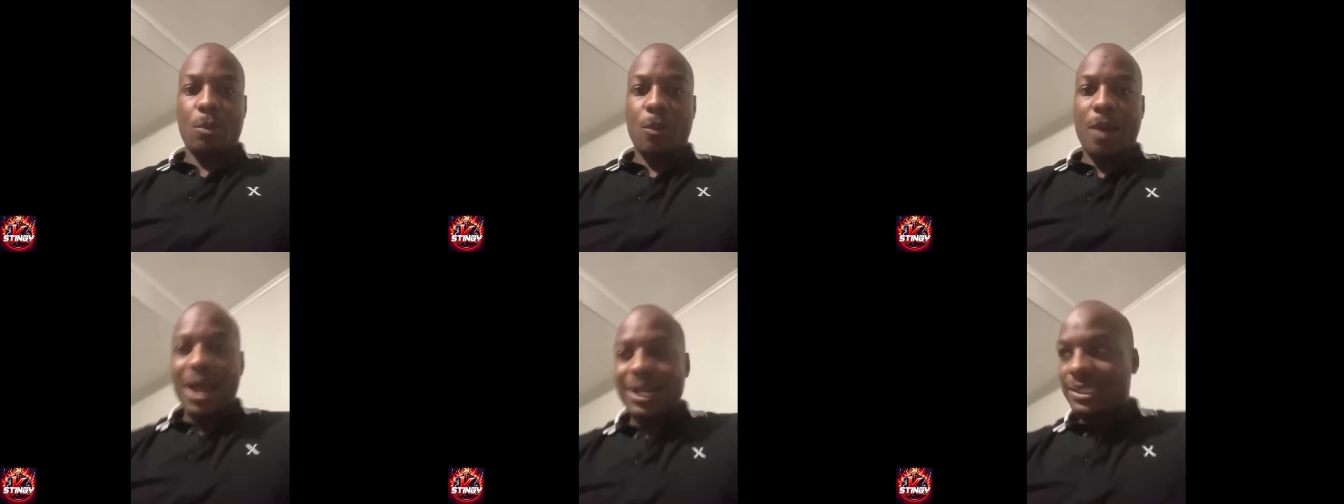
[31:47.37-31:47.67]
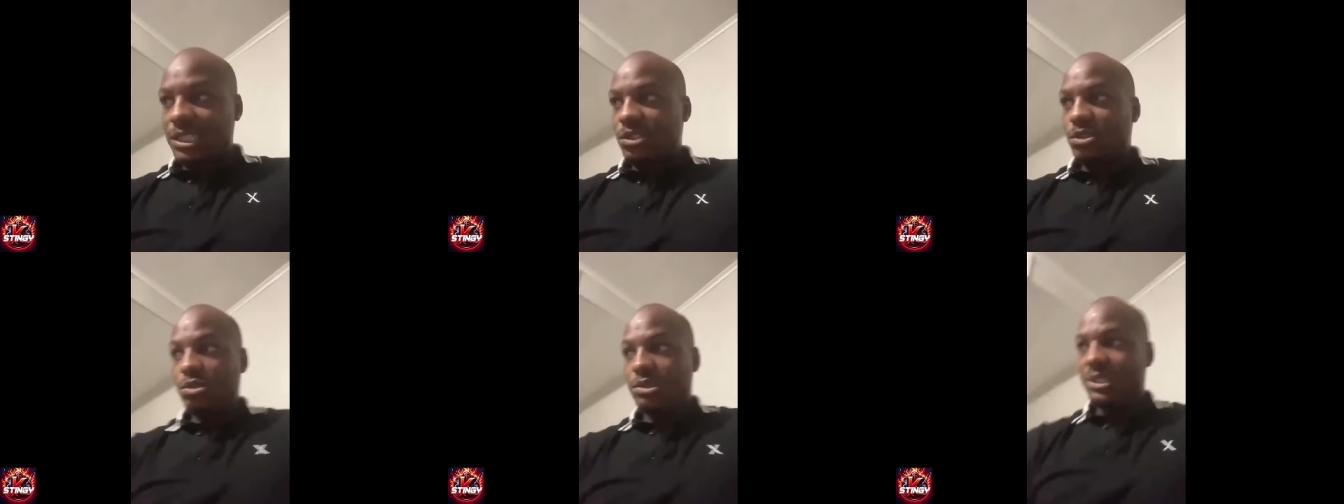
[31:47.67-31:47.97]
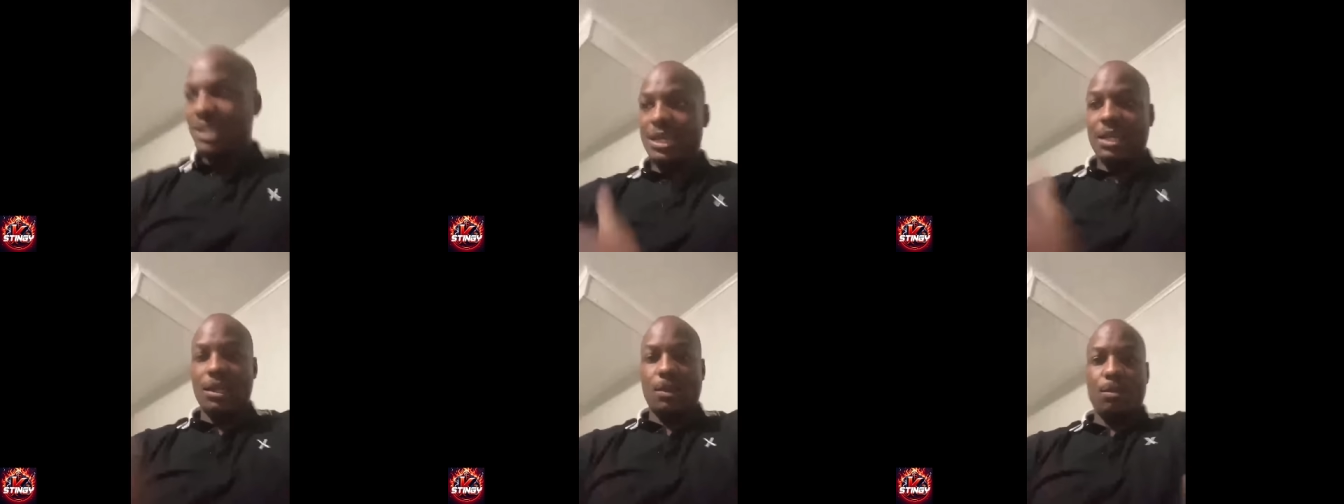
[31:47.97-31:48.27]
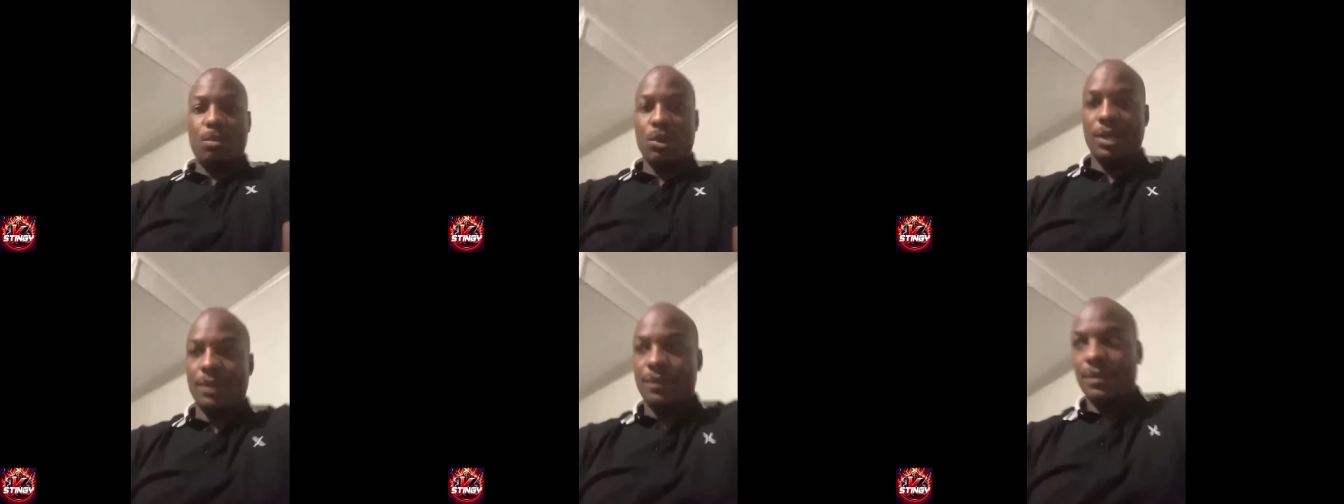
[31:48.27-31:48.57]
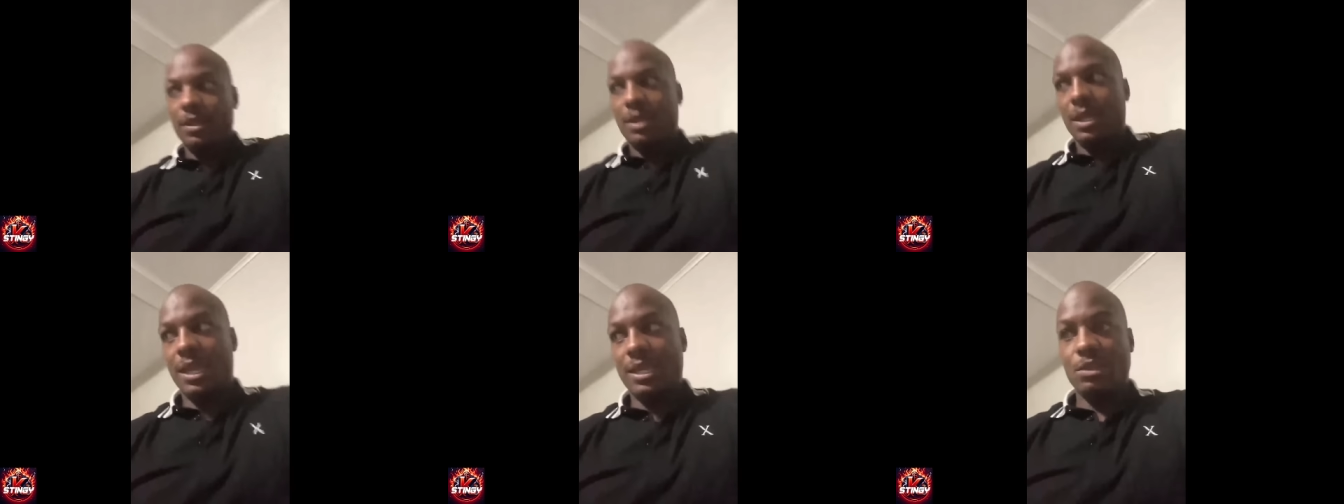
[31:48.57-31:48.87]
I'm watching you tell the
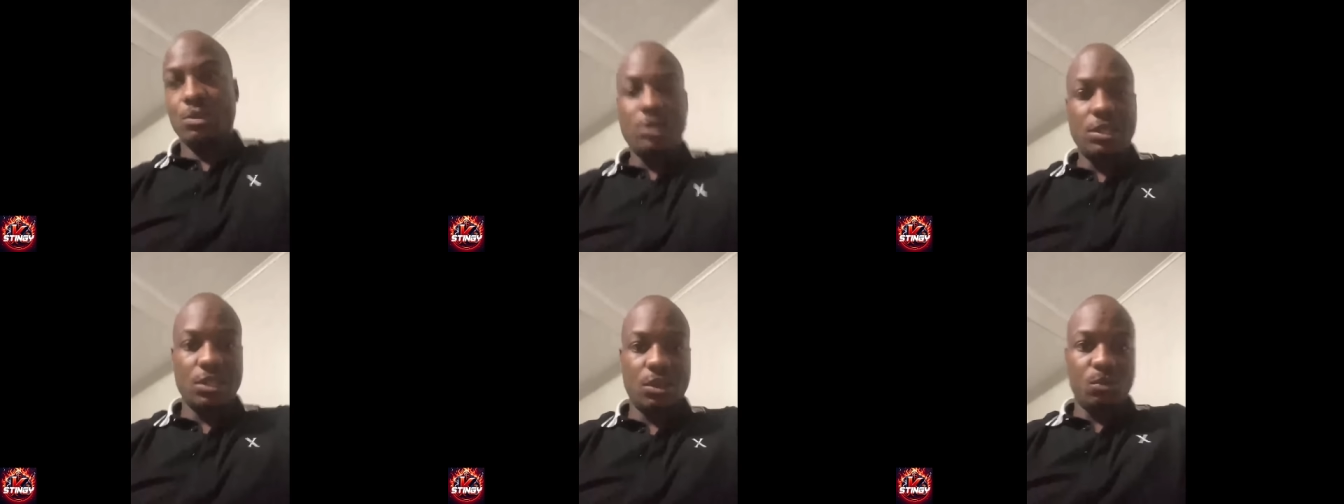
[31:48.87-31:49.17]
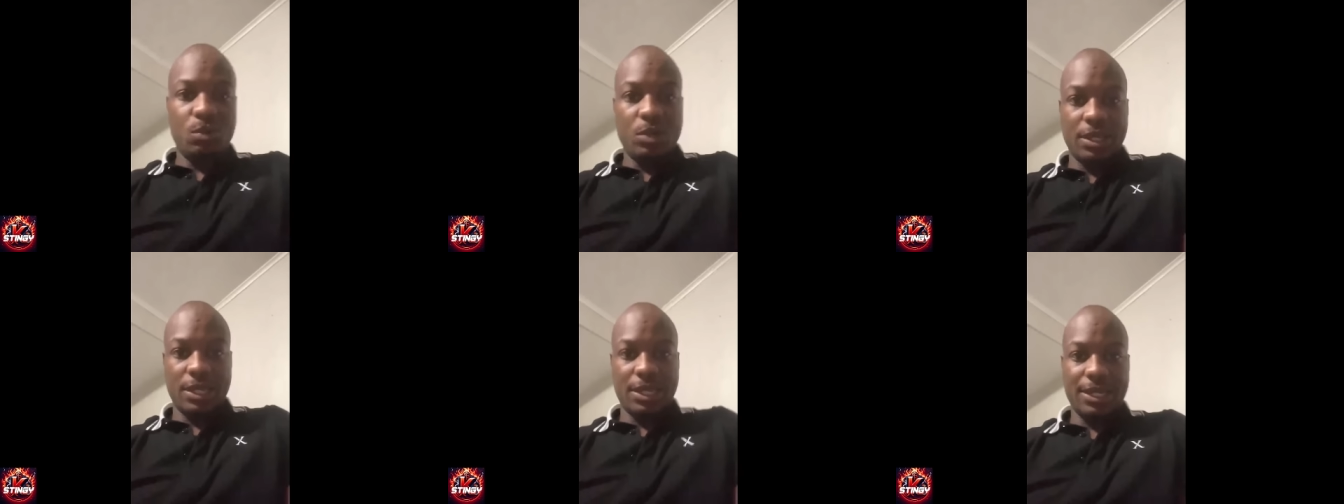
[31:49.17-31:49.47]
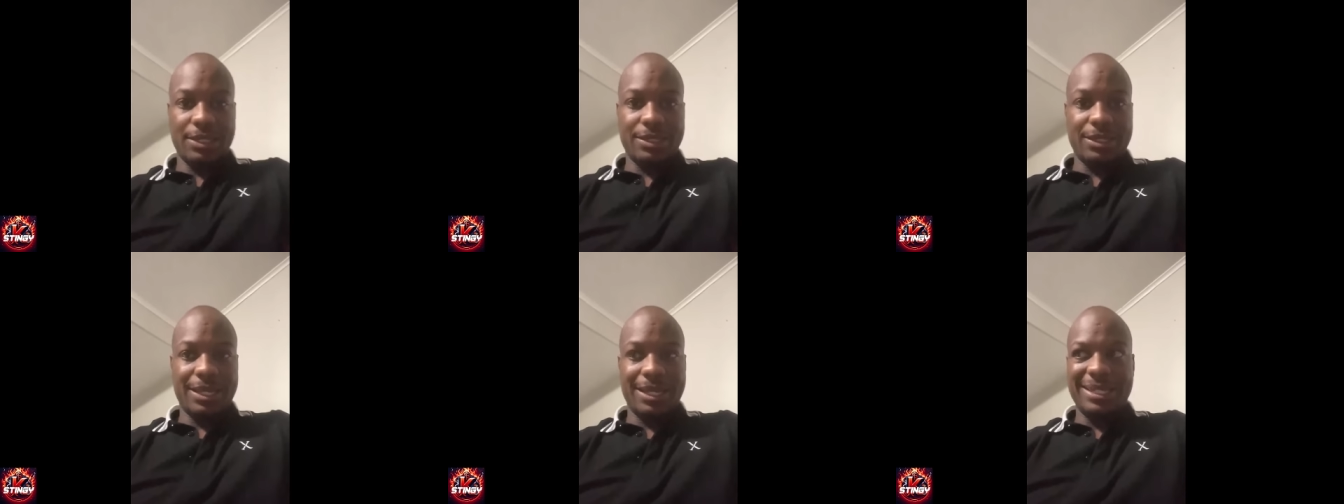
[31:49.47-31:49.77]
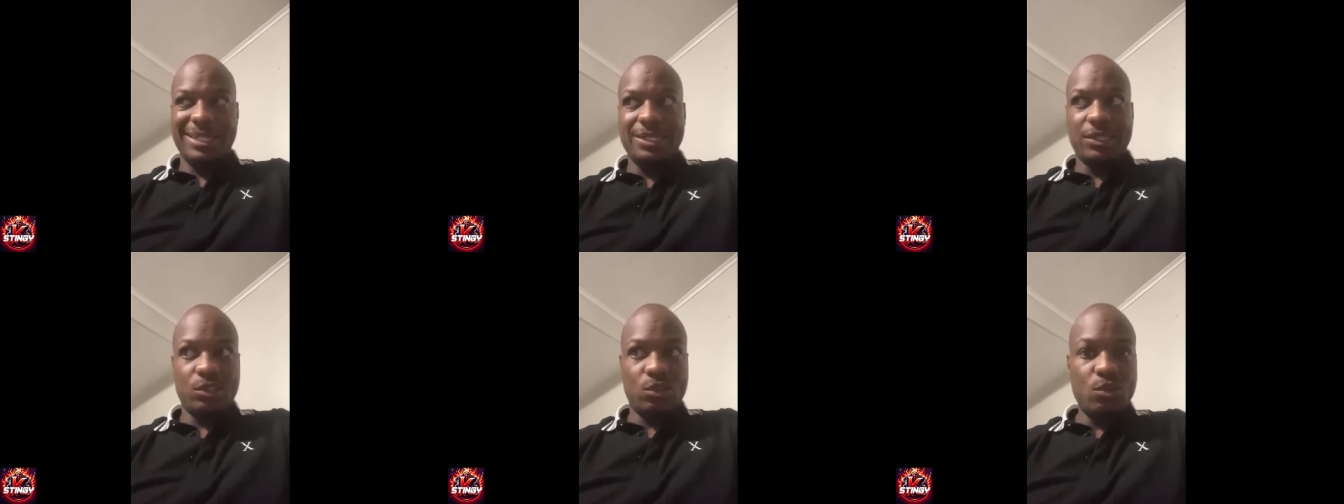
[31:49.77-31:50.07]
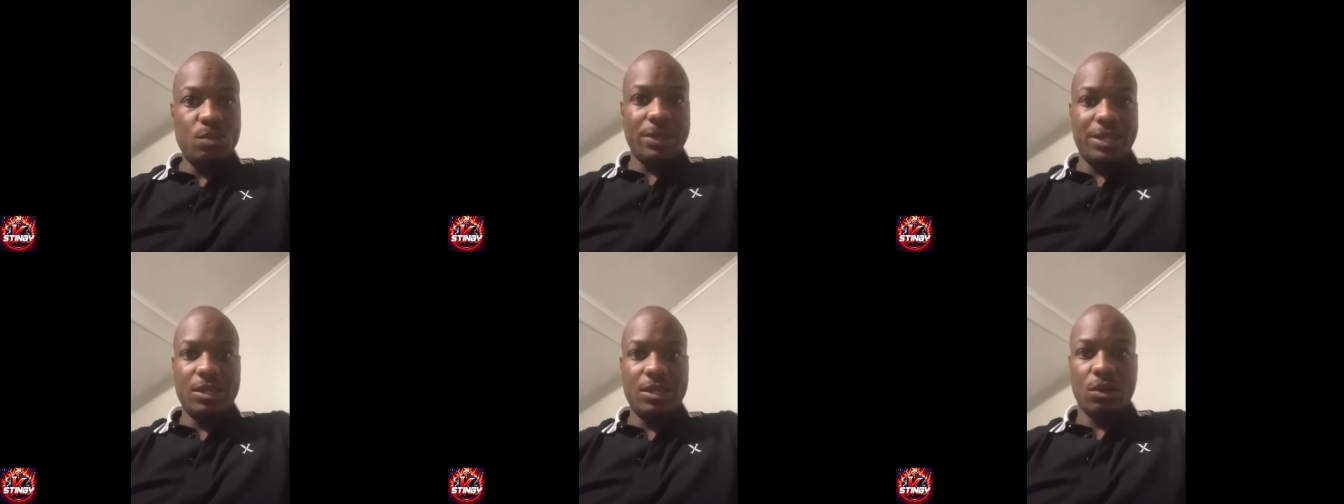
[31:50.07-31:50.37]
boy, hey, you can get with anything. He's
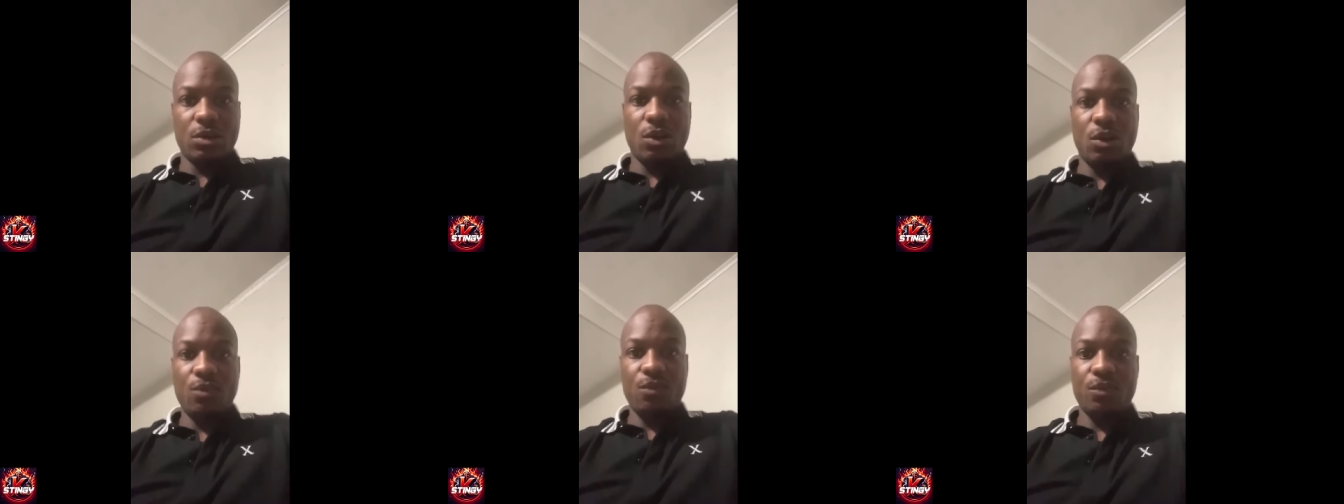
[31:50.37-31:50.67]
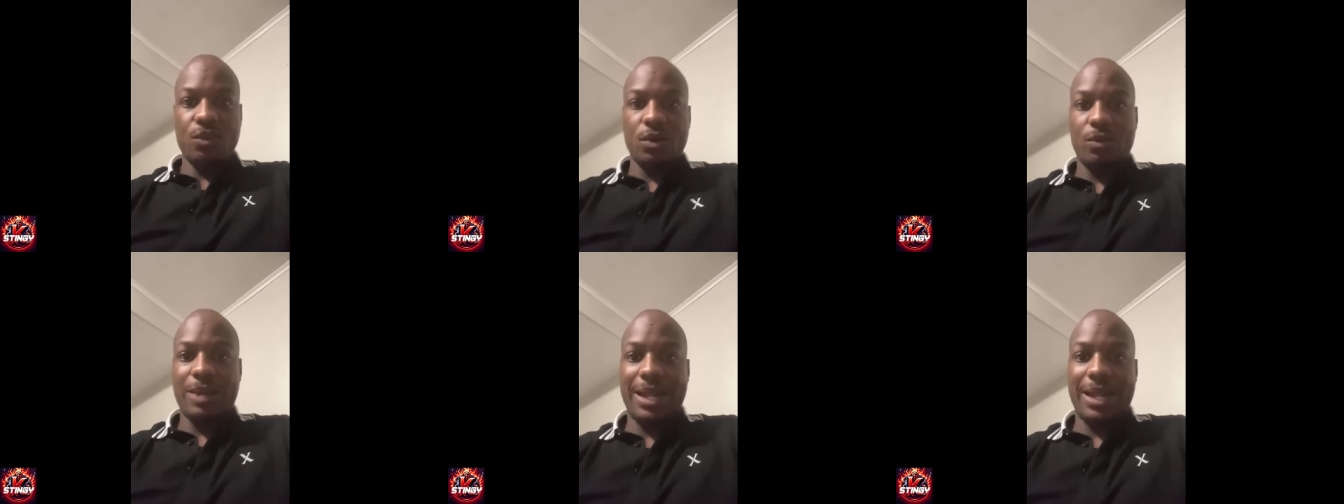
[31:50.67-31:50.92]
stupid. He gonna go for it.